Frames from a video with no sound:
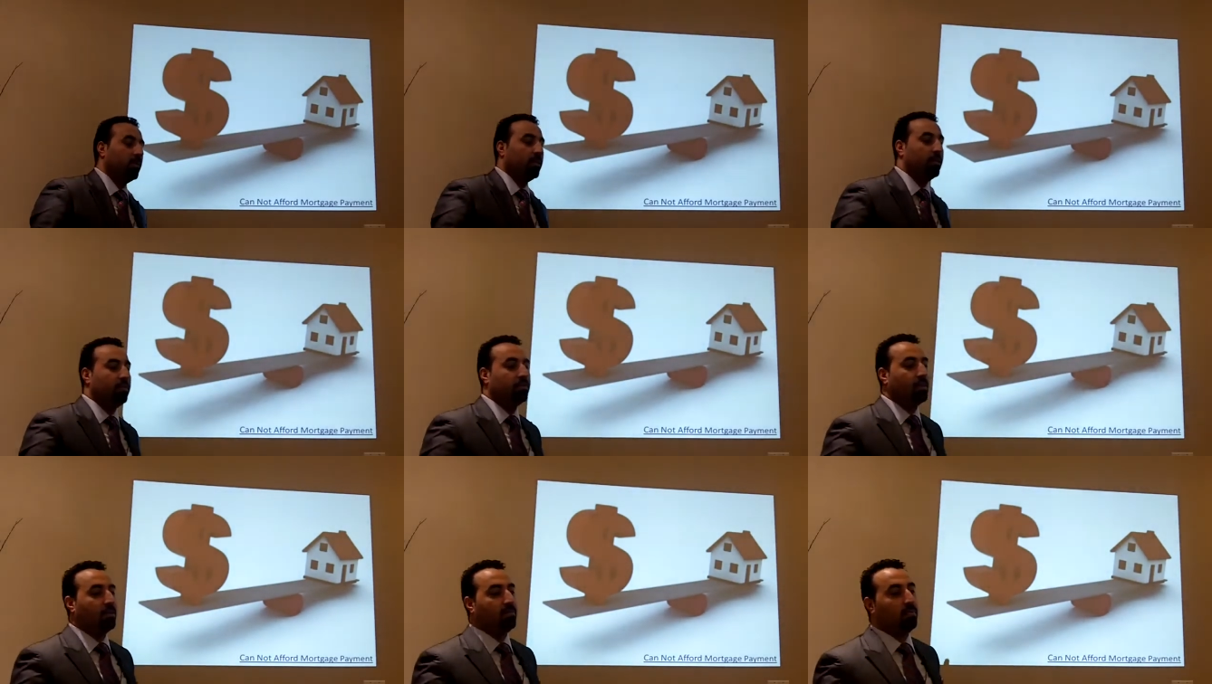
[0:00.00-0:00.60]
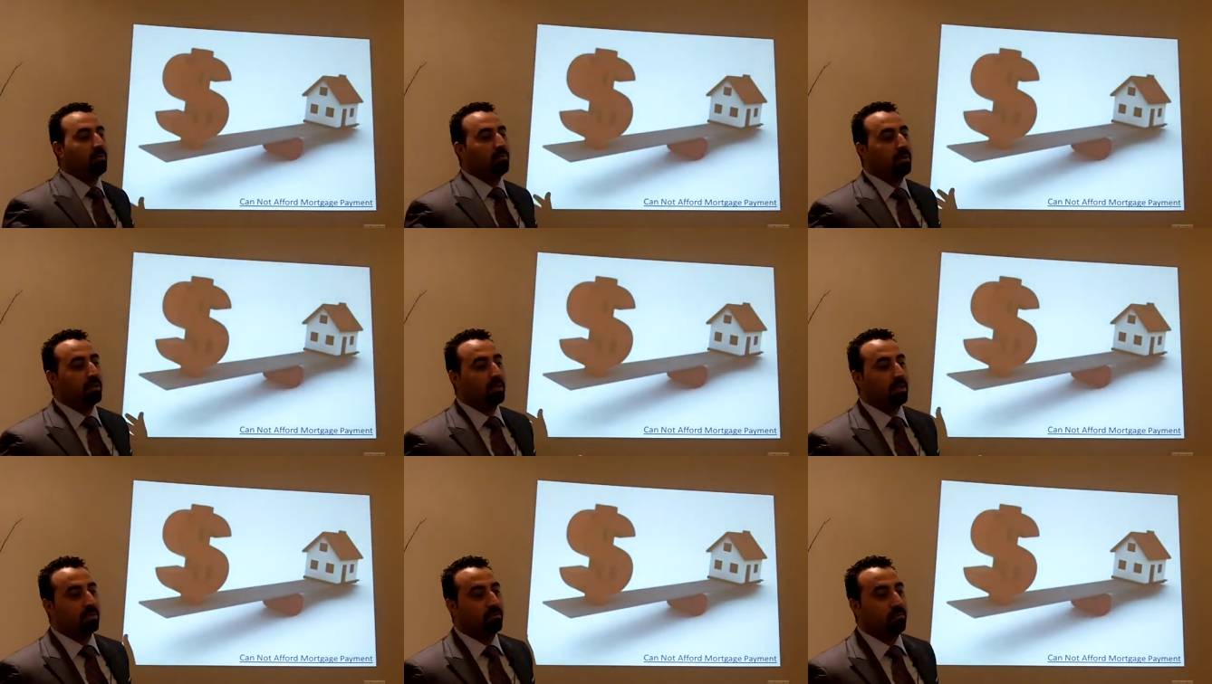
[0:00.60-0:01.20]
But these days,
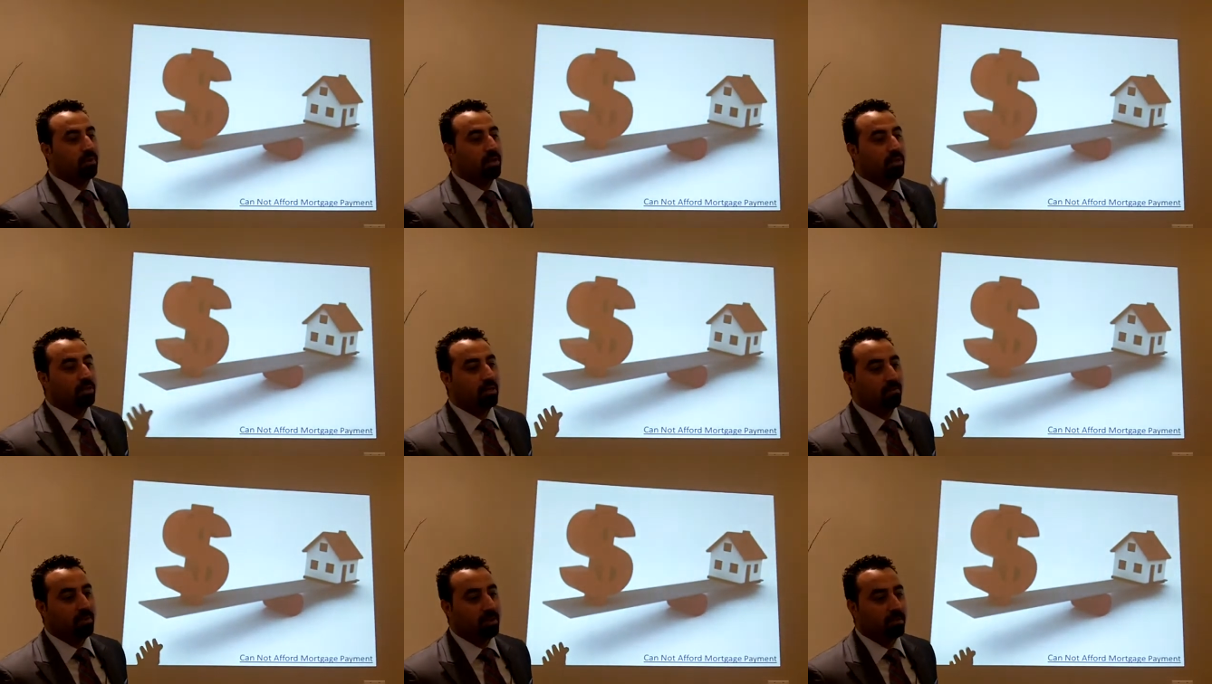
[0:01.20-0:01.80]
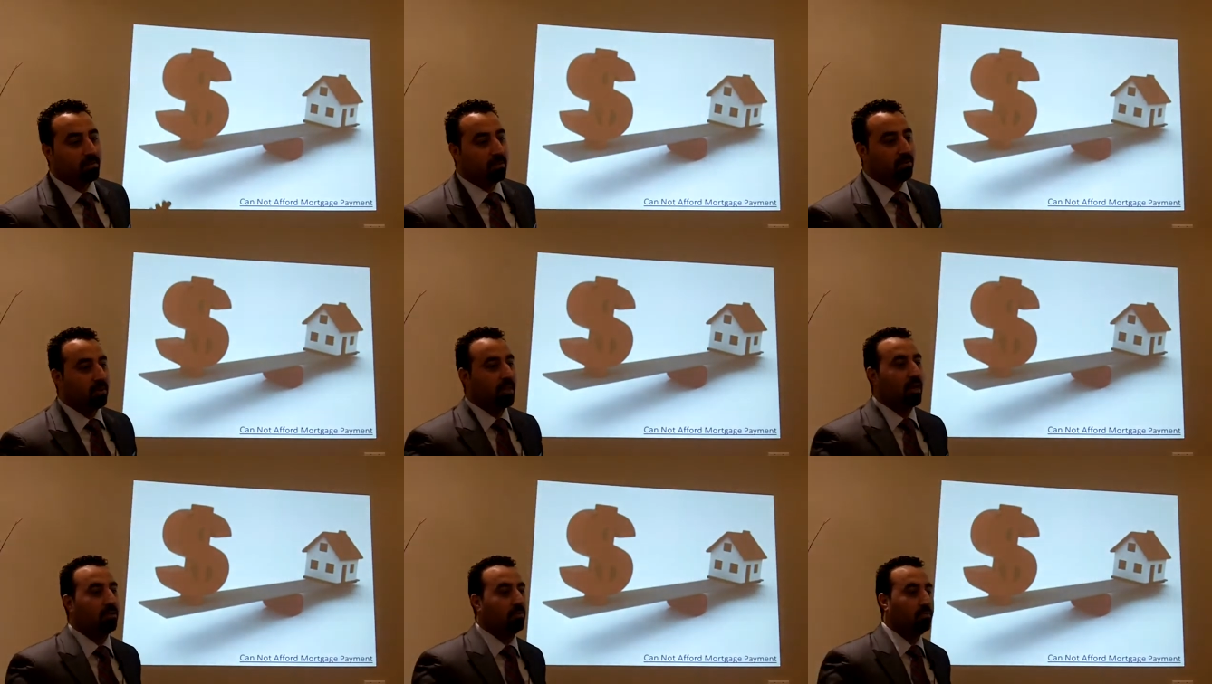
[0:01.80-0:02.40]
people just finish the basement
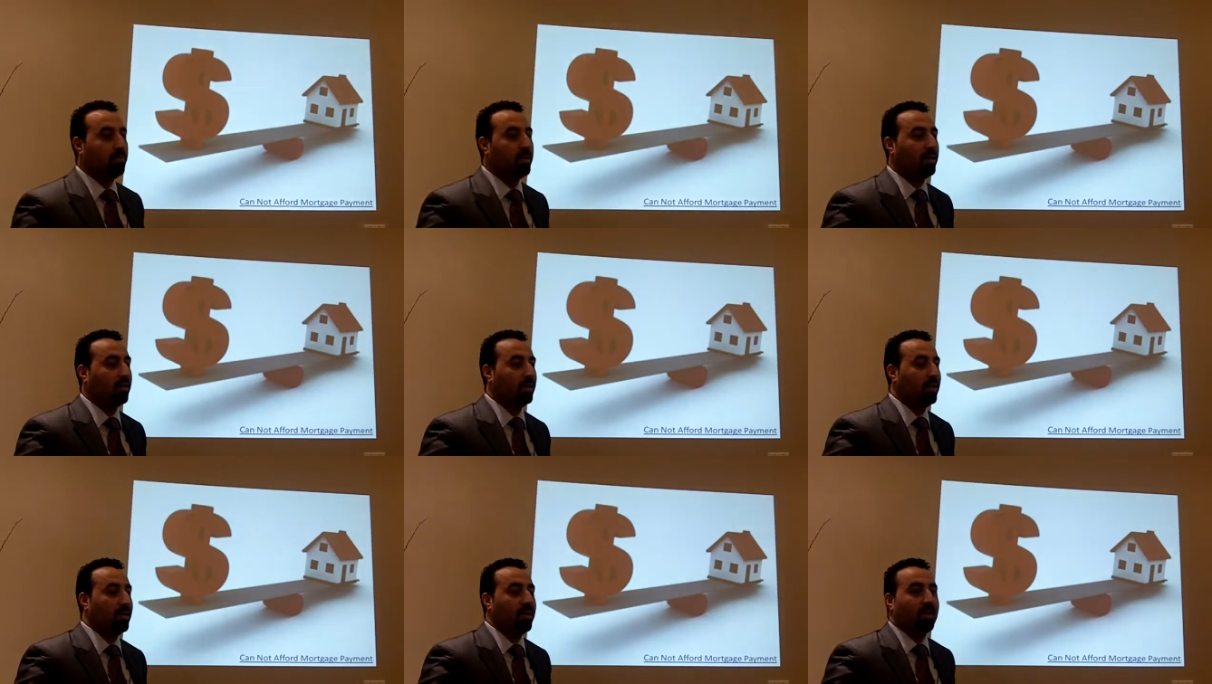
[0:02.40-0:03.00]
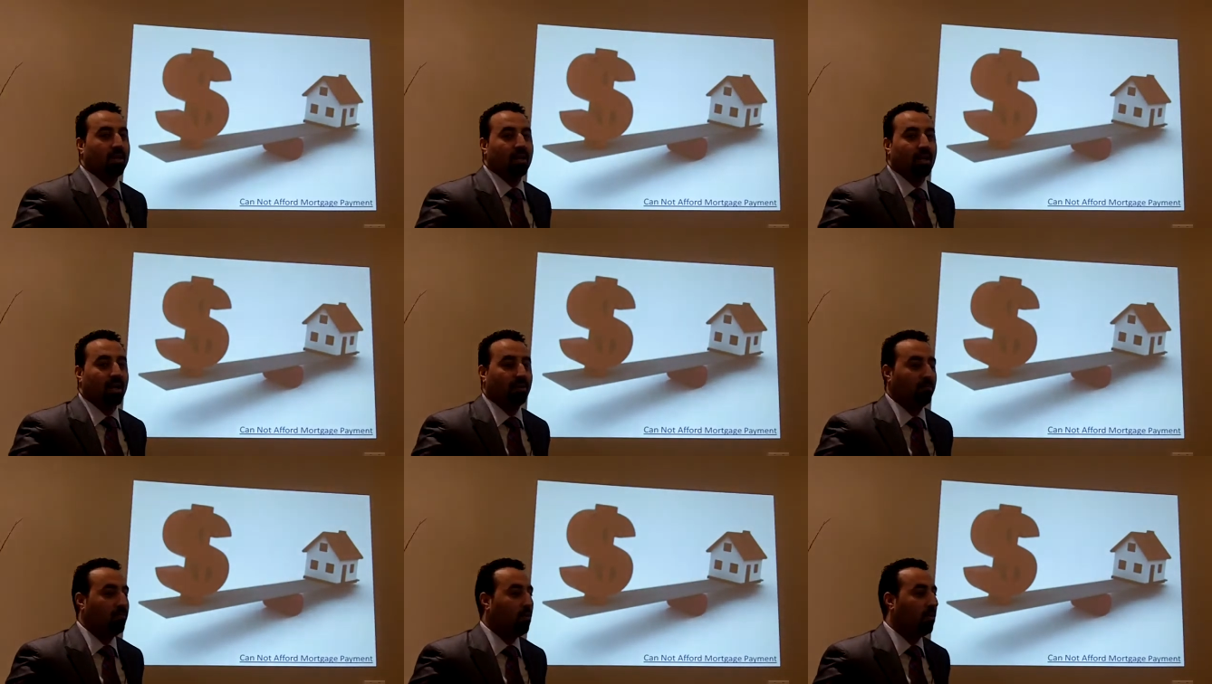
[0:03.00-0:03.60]
without being
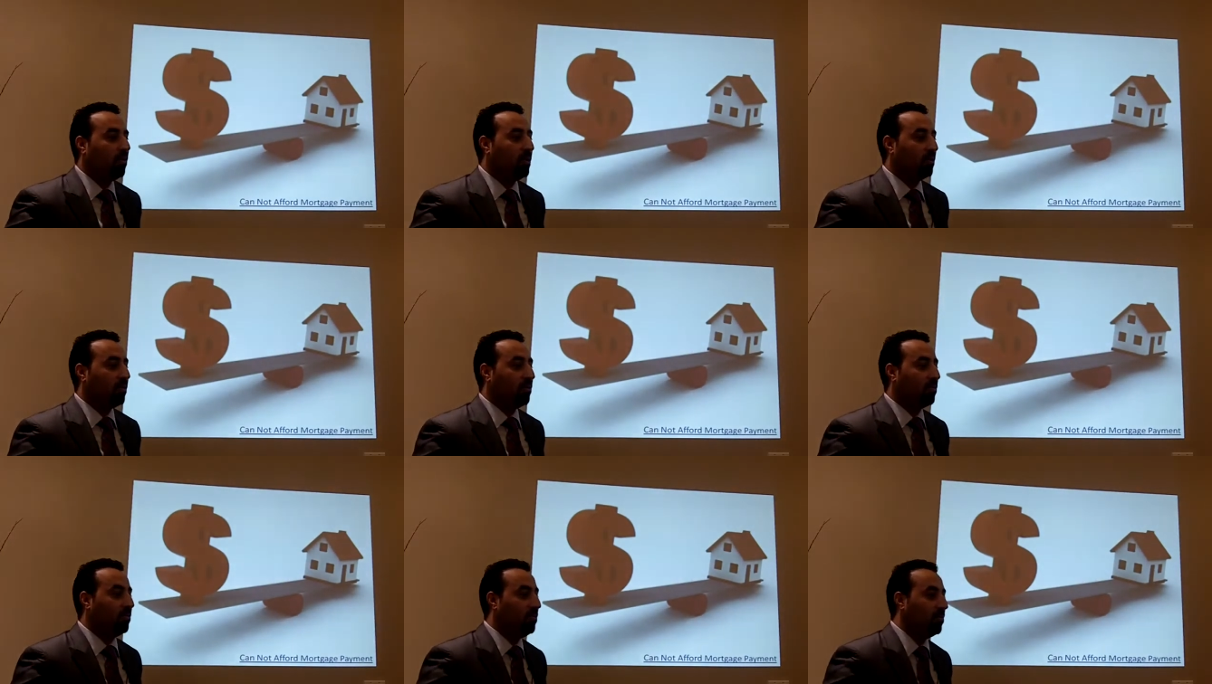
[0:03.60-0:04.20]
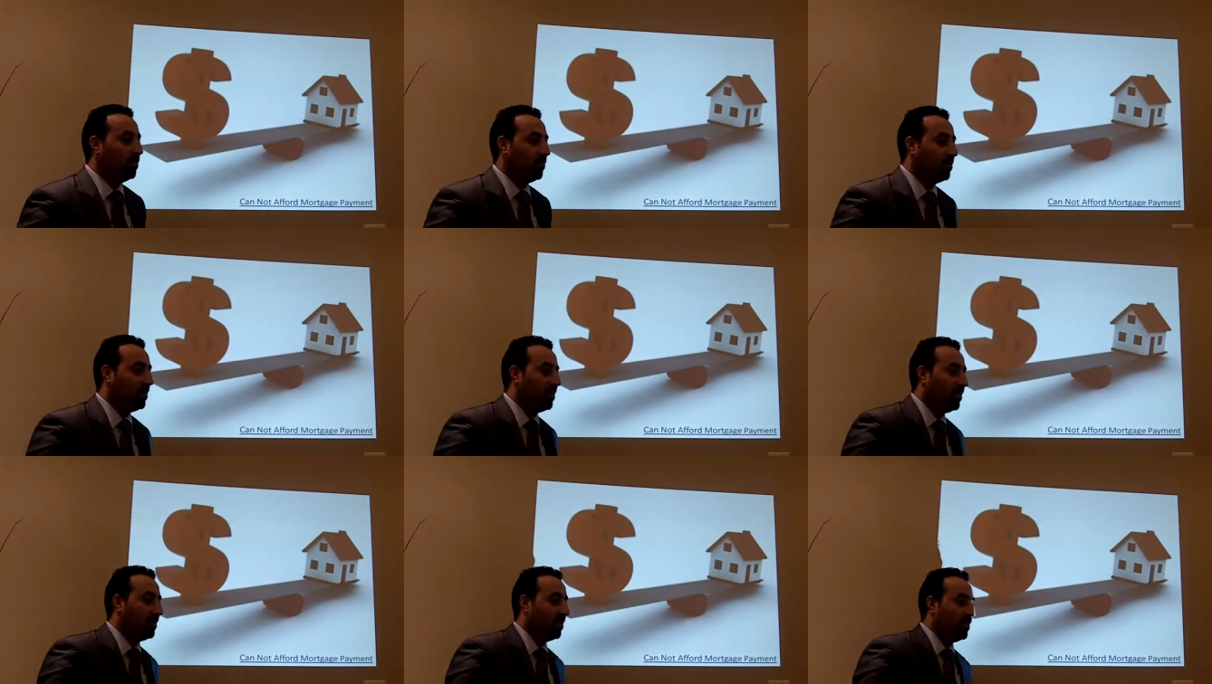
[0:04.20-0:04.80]
and following those rules,
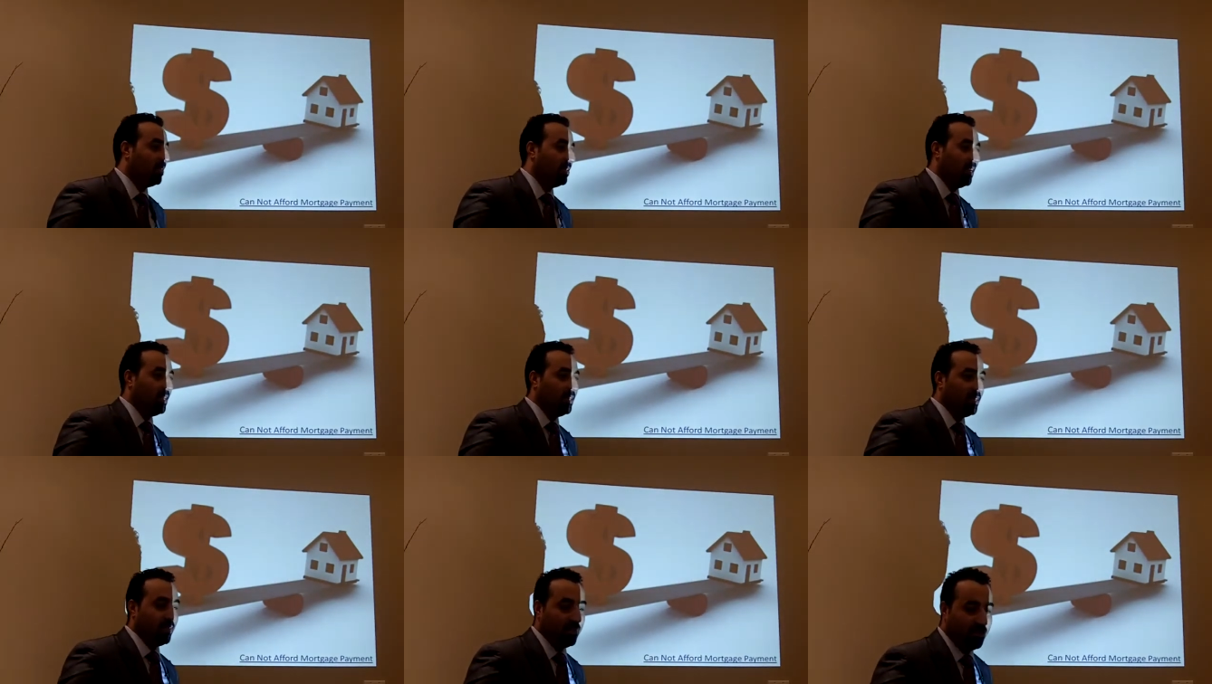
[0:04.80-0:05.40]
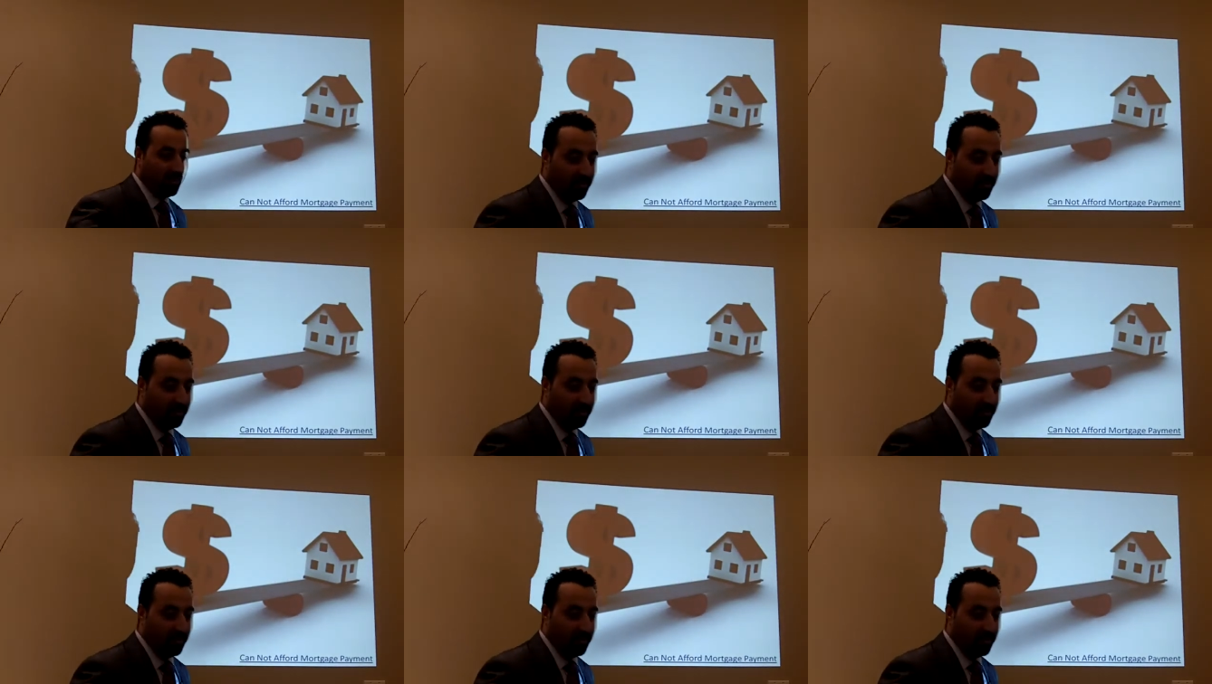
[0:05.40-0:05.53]
right?